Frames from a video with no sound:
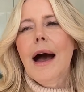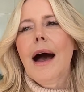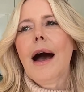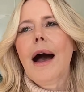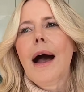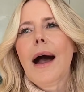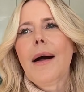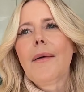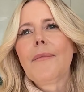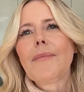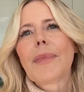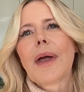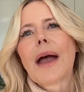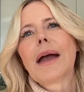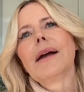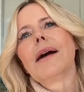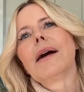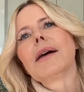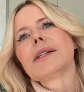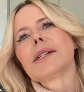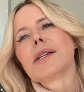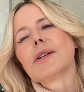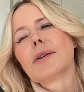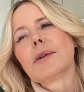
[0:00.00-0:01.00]
Um, I
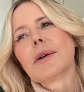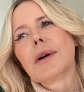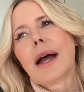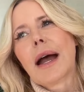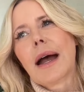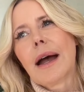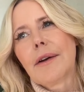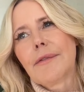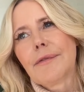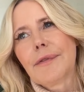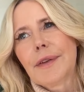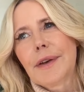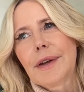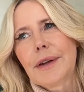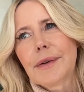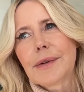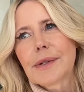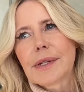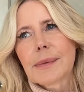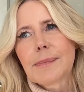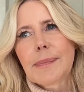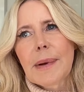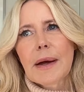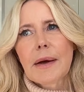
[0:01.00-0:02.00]
also have
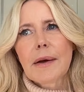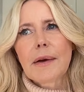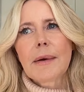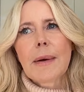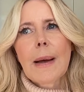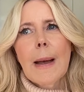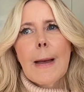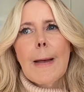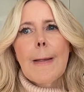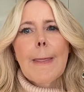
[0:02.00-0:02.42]
videos about